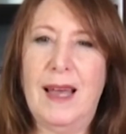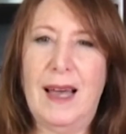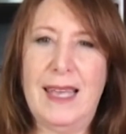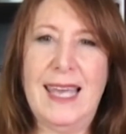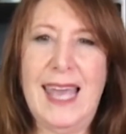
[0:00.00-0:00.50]

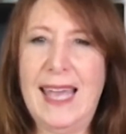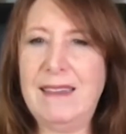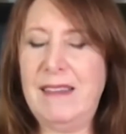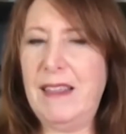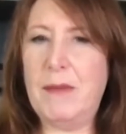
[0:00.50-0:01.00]
uh, he can't
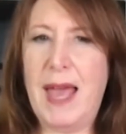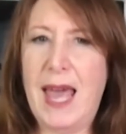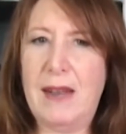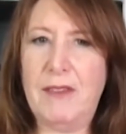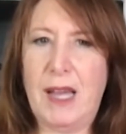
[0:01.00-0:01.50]
see them
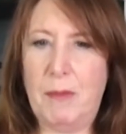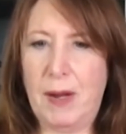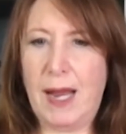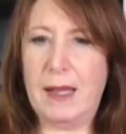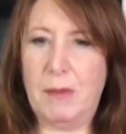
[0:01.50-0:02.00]
ahead of time
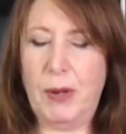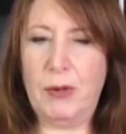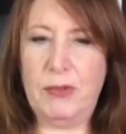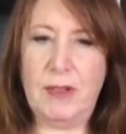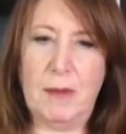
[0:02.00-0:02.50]
but i can
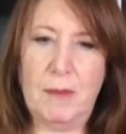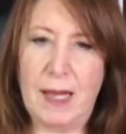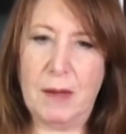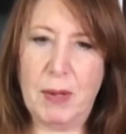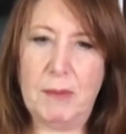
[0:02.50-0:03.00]
post them i
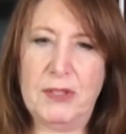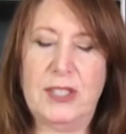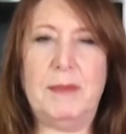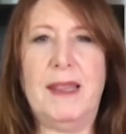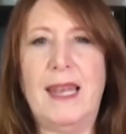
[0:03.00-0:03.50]
can publish
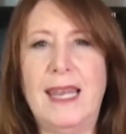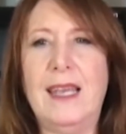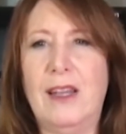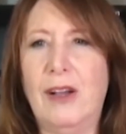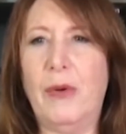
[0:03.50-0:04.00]
them and then he
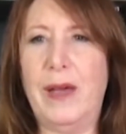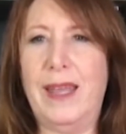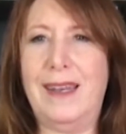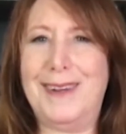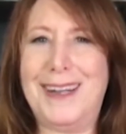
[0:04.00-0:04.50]
can go
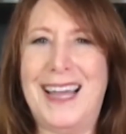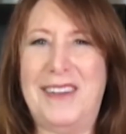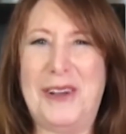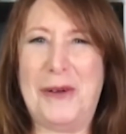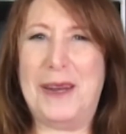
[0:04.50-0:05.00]
in and kind
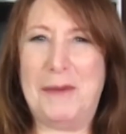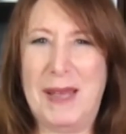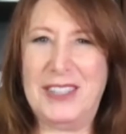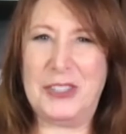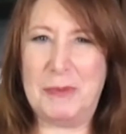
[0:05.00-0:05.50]
of go in and
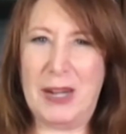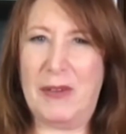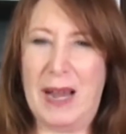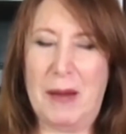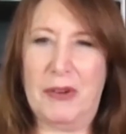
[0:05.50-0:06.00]
make sure my
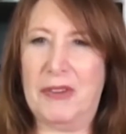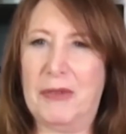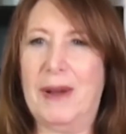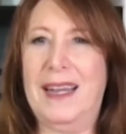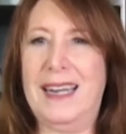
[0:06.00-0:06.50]
grammar is
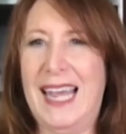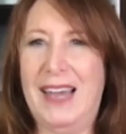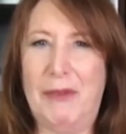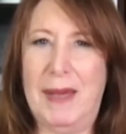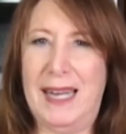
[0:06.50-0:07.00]
right and i
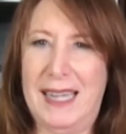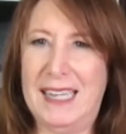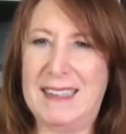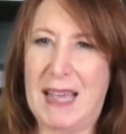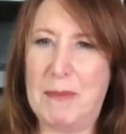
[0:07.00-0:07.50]
haven't made
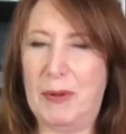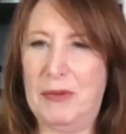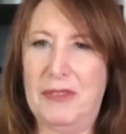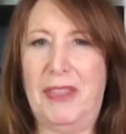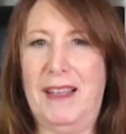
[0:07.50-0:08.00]
any typos or